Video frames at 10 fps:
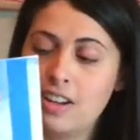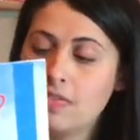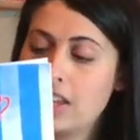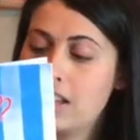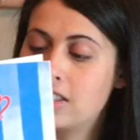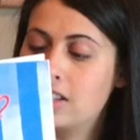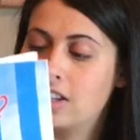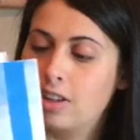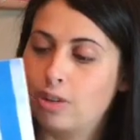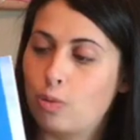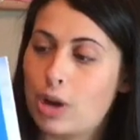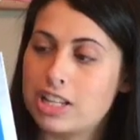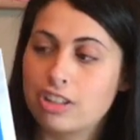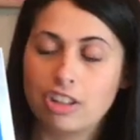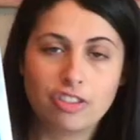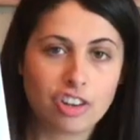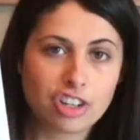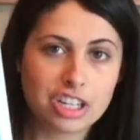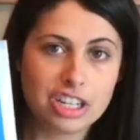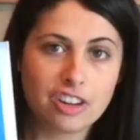It's a Western
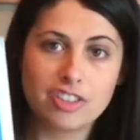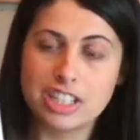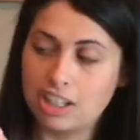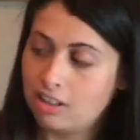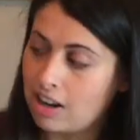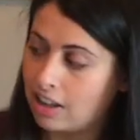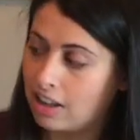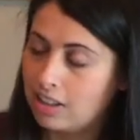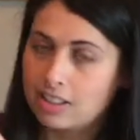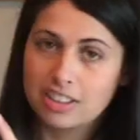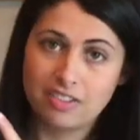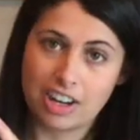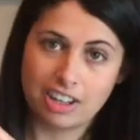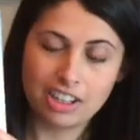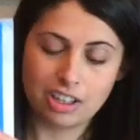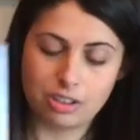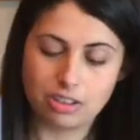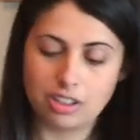version of Cinderella, very cute.